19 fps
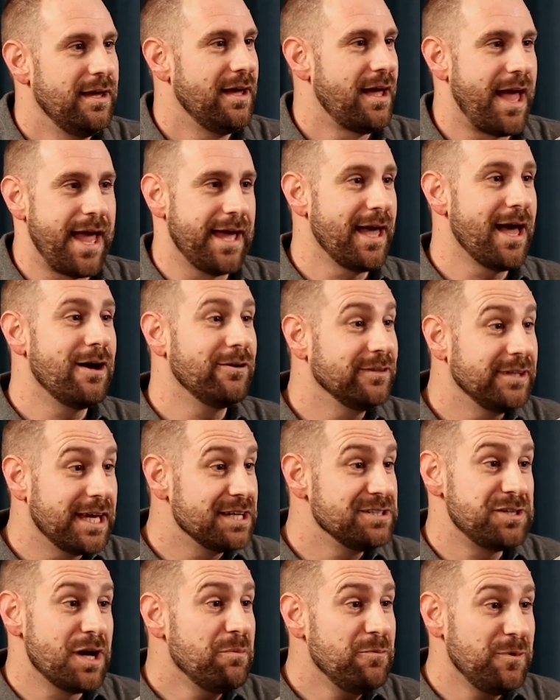hang out and
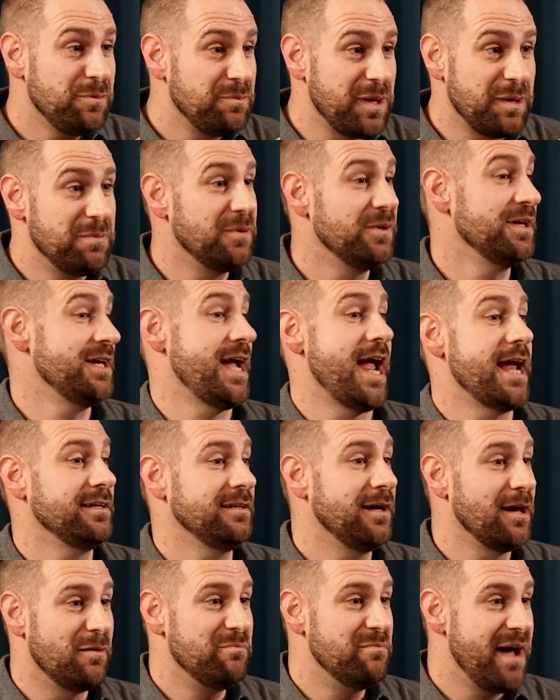catch up with people and
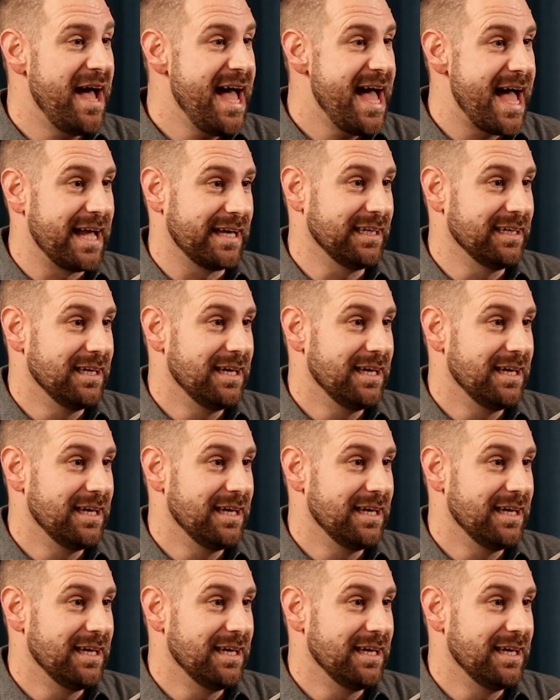come back.